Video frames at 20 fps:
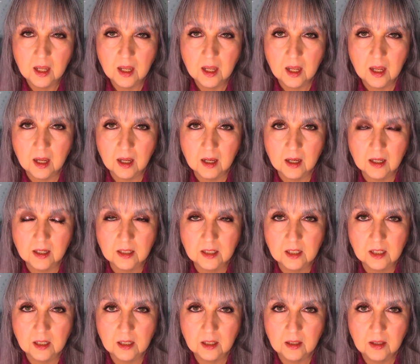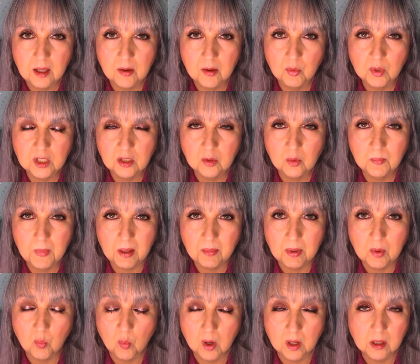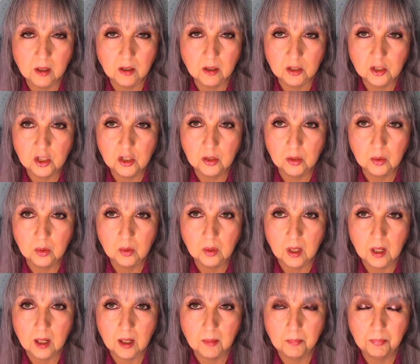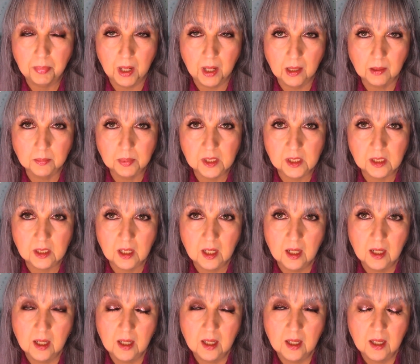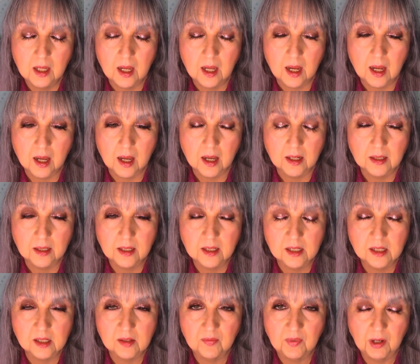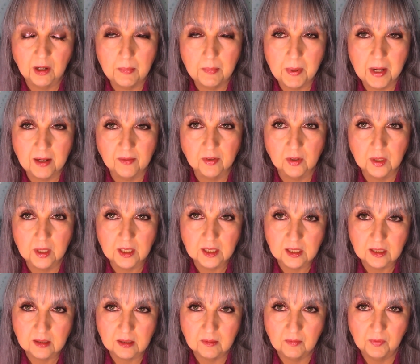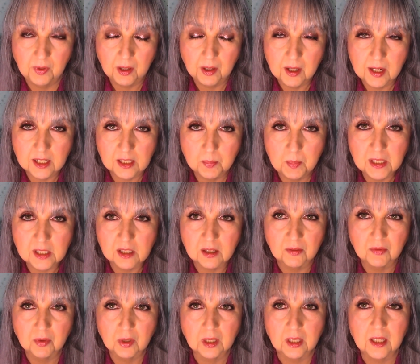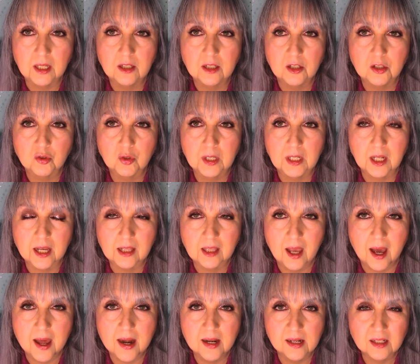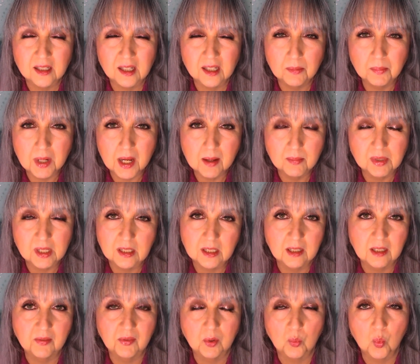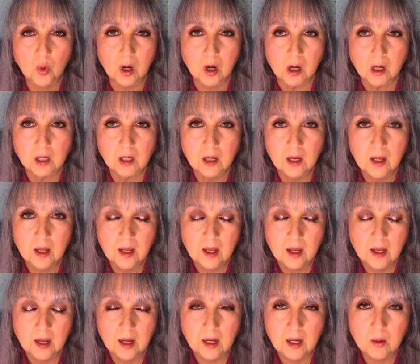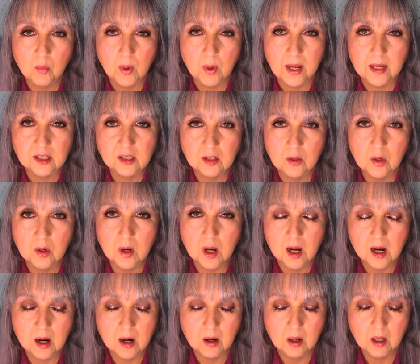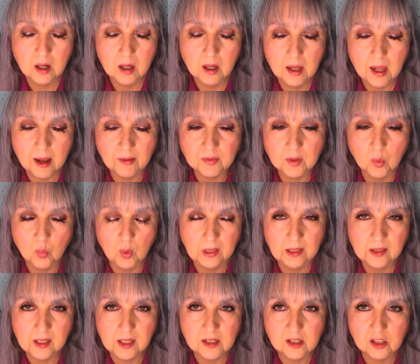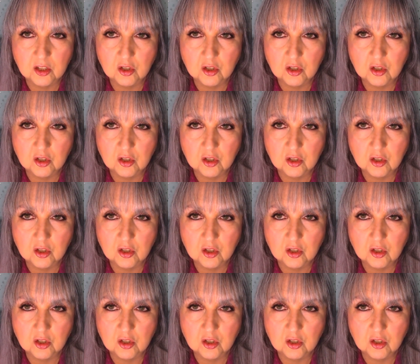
and they would do maybe 1 or 2 bumps. And it is very painful, and it's very expensive really to treat like that, and sometimes it didn't even work. Anyway, so after one of these